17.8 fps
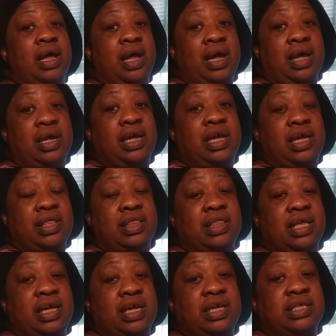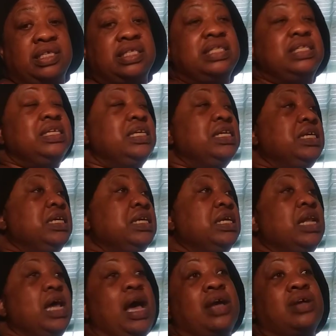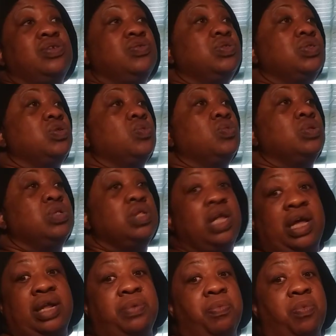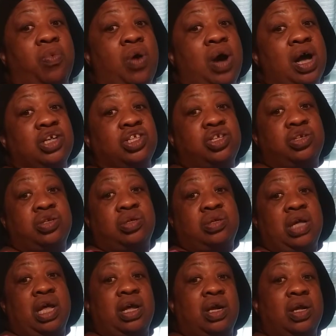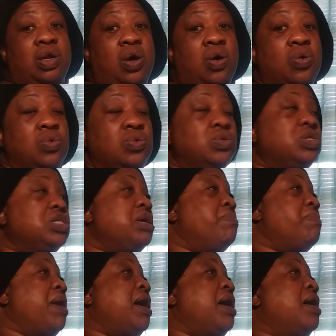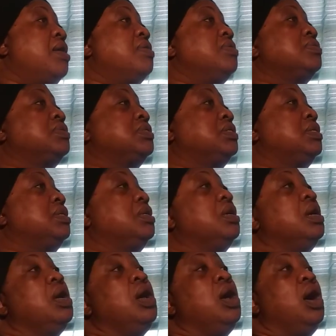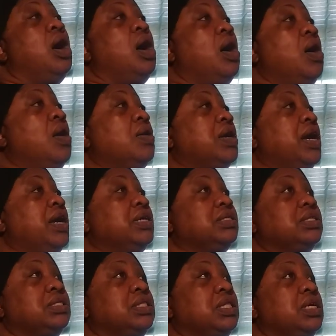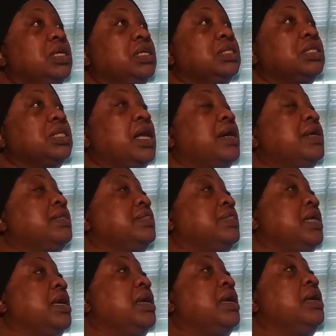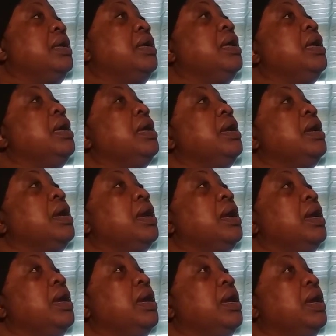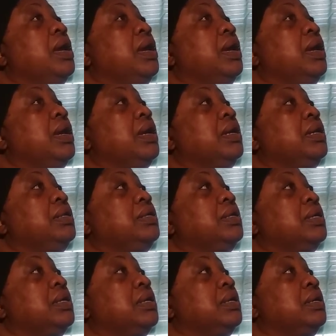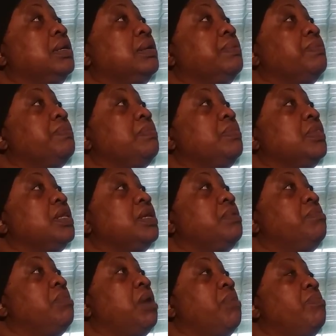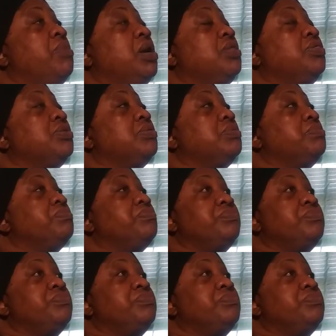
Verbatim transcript: and get things did. I used to let them wash their clothes at my house and all kinds of things like that. And uh, my mother,